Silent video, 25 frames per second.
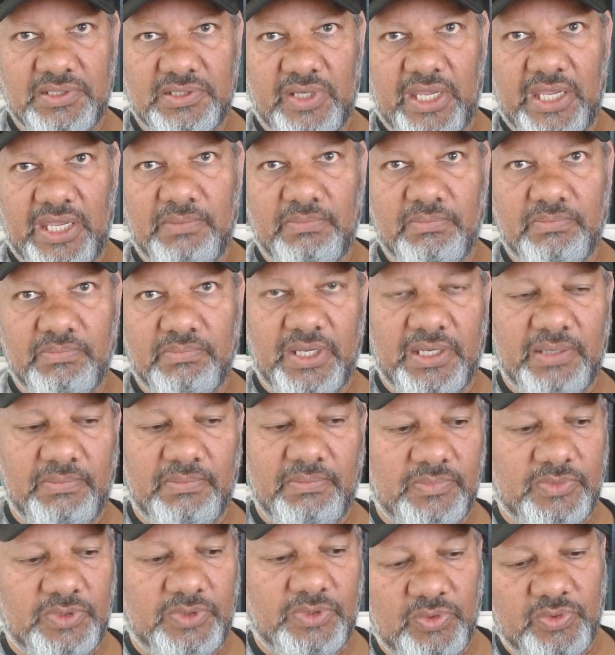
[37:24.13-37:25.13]
So
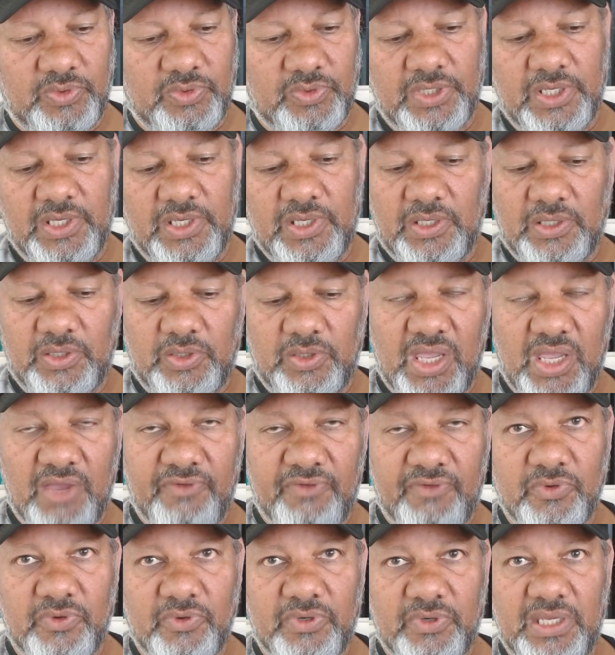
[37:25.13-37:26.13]
you
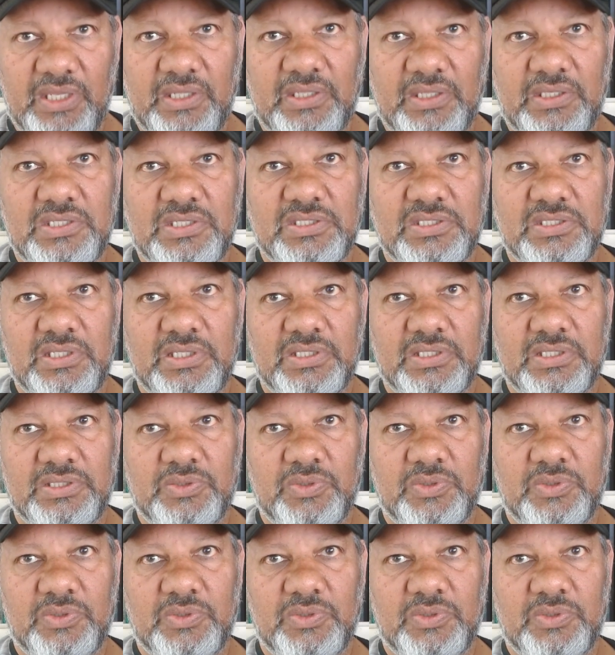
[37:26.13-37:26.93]
have to read these things.